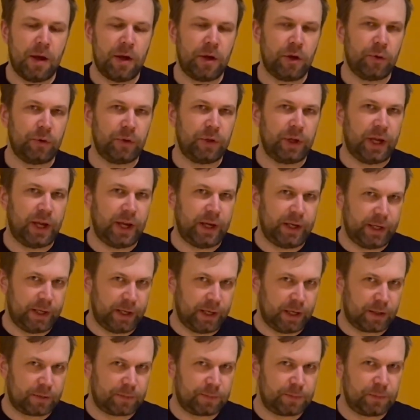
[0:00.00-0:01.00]
Your
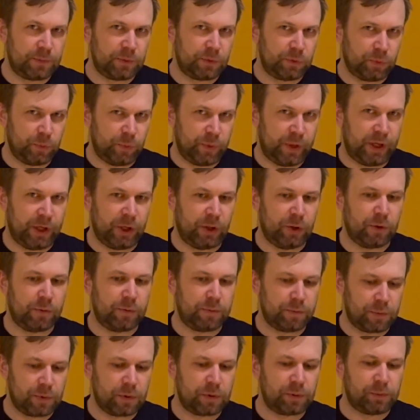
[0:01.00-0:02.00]
area where you
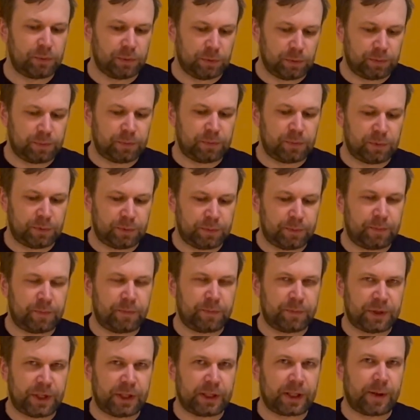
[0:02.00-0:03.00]

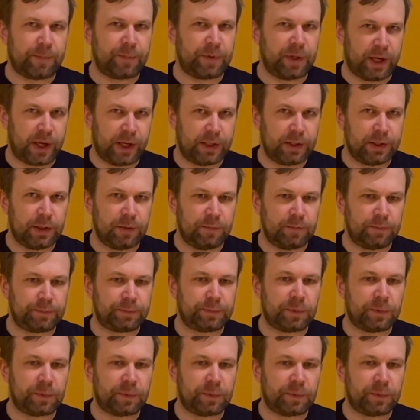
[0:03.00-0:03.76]
set up the candle